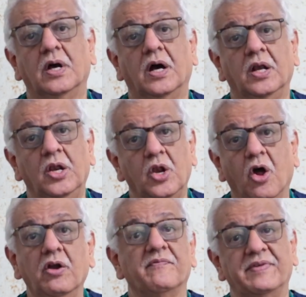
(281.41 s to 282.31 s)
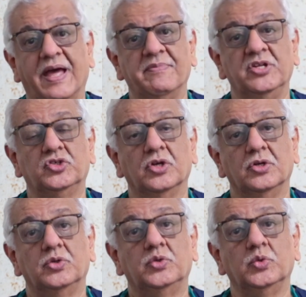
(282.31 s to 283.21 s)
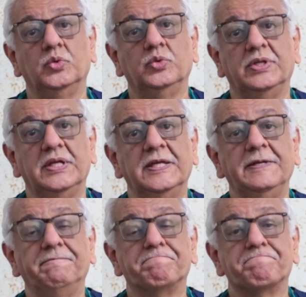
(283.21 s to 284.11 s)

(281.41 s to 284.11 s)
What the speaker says: a lot of damage to the